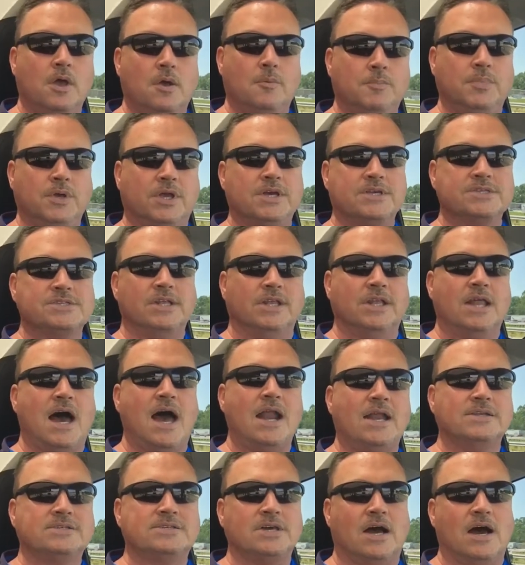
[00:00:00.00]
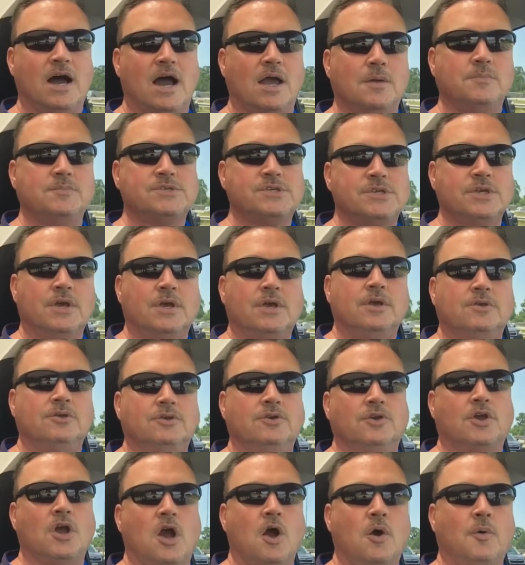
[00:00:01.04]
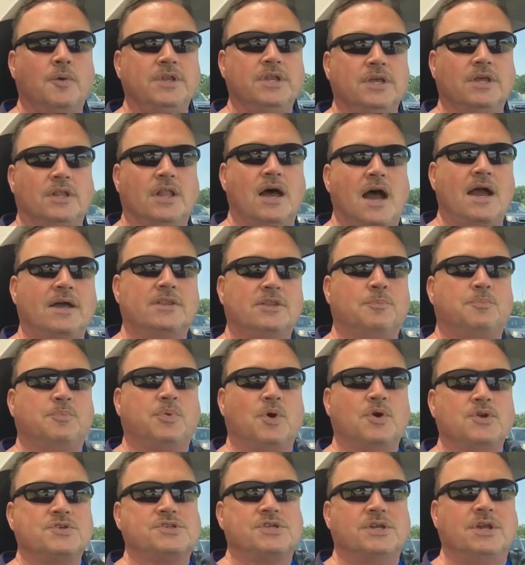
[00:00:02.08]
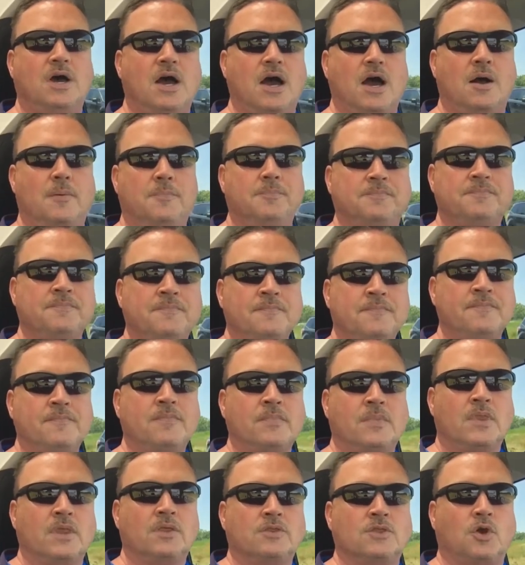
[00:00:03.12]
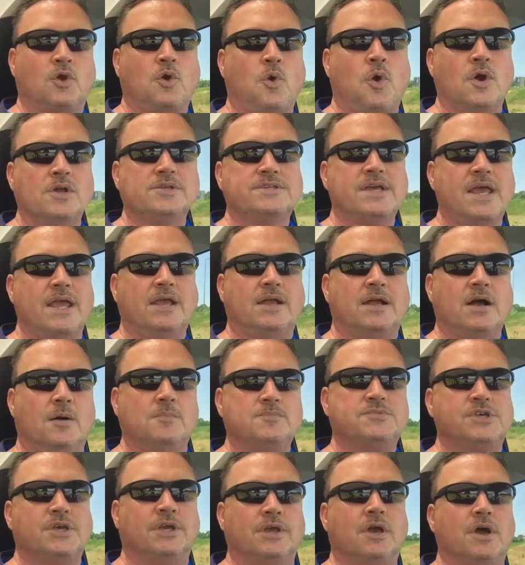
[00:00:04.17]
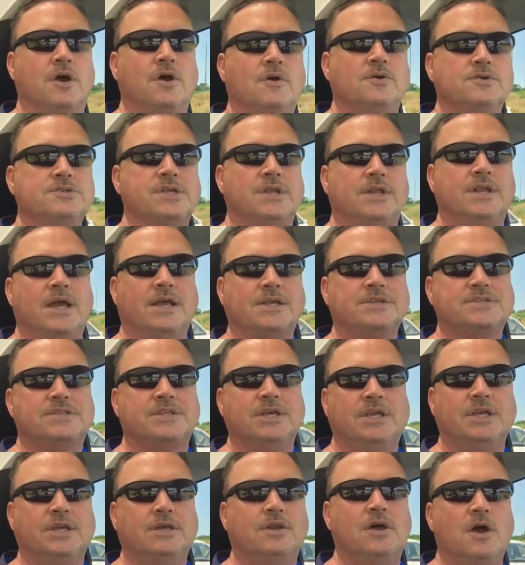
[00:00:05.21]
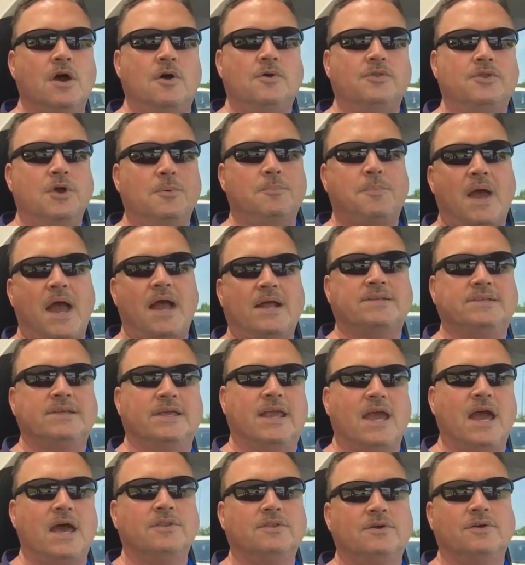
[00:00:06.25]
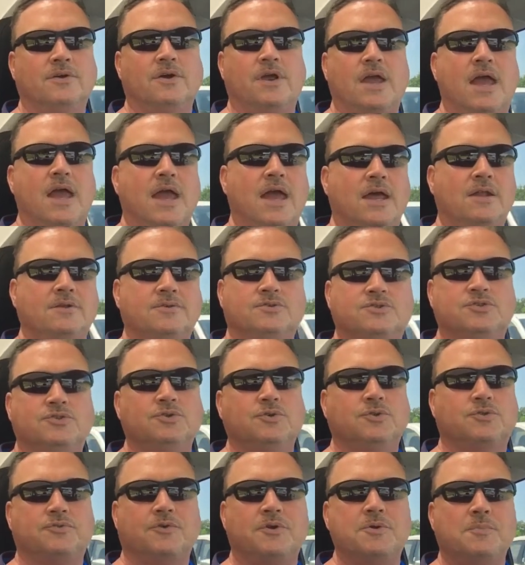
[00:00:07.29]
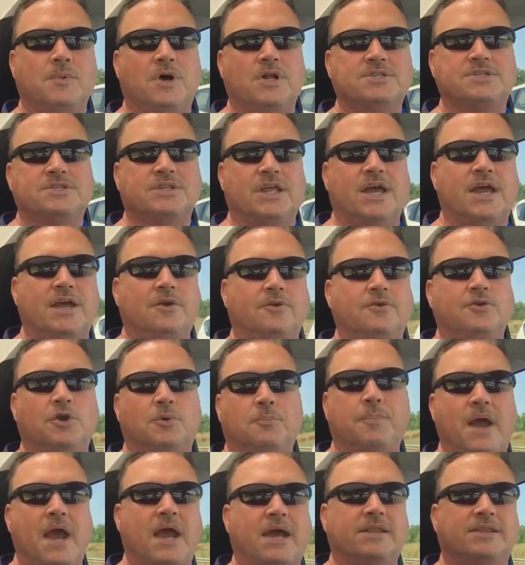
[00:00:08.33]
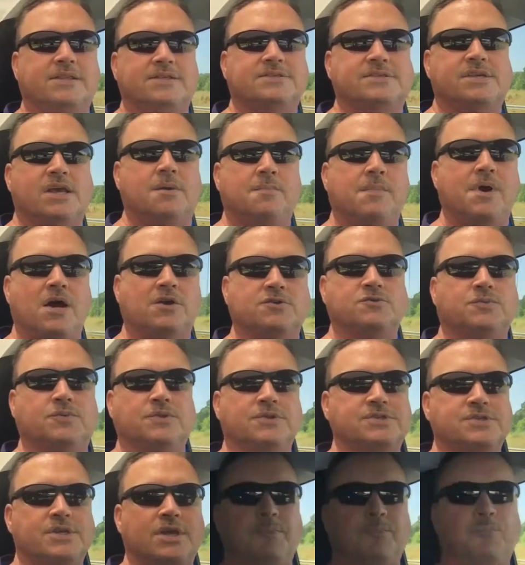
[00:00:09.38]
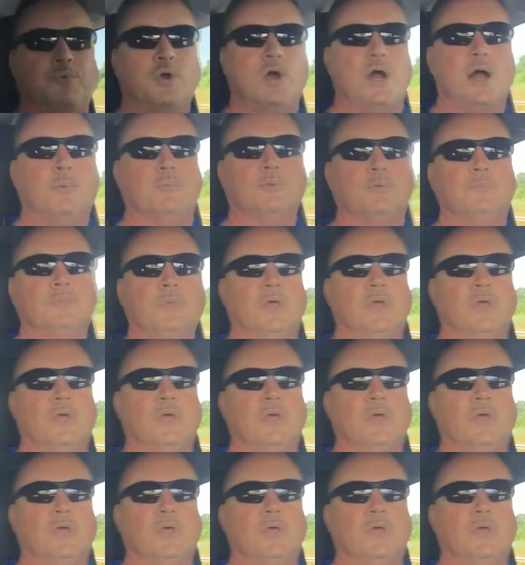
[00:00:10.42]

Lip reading: Because a lot of times you go and you lock the person up, the court date comes and goes, and next thing you know, they're back together, and 2-3 months later, you're back at the same house with the same problem.